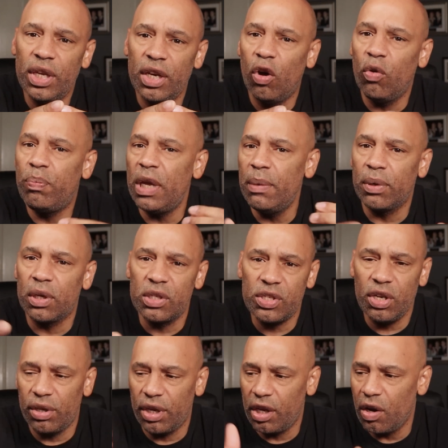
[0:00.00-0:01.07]
You know, people are
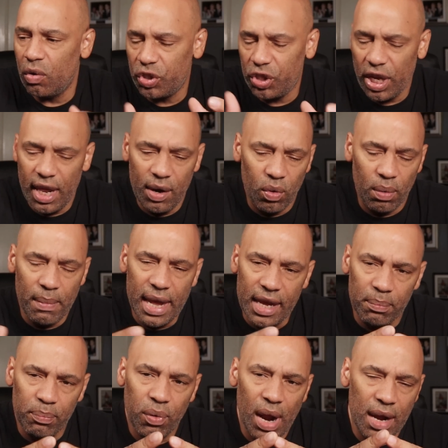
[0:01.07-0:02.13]
still negotiating. We're
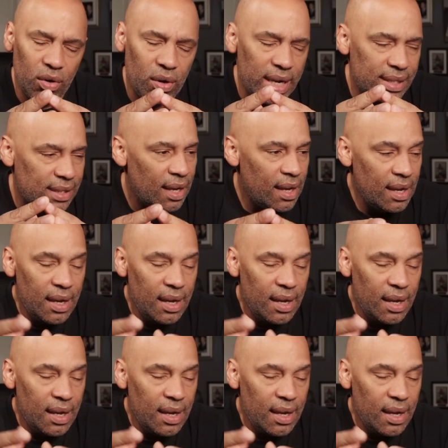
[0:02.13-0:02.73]
making progress.